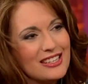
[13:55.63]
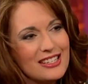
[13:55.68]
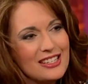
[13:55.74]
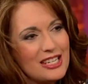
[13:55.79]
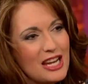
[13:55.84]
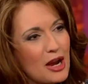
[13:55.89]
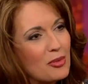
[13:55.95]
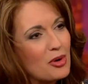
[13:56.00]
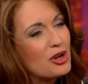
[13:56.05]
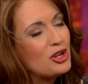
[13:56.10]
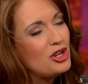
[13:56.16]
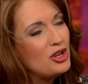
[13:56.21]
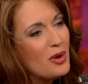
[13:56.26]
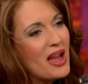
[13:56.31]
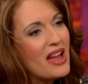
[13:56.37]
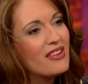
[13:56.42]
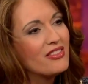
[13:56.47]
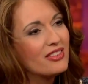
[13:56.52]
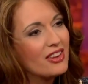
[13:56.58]
"Tamara, you
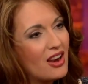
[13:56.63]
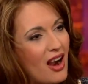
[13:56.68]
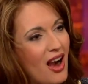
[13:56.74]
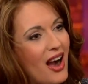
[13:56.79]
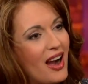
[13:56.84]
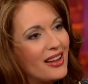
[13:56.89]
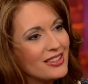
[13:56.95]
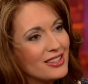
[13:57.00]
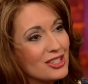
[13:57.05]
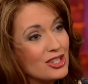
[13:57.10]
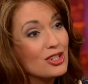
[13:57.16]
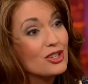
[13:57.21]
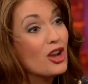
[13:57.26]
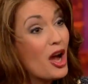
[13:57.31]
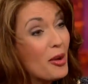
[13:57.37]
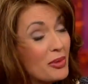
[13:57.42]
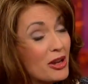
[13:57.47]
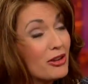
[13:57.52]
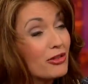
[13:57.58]
have got to
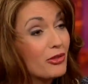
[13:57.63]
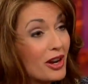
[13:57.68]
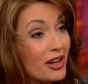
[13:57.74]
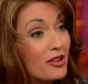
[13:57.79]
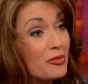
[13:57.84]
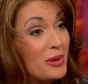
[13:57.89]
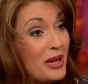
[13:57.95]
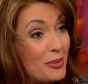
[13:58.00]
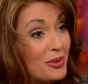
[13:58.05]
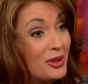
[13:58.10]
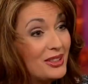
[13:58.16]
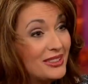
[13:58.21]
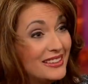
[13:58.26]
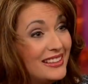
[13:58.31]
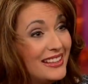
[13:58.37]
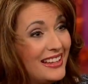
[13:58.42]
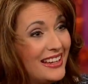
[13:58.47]
not be afraid of people.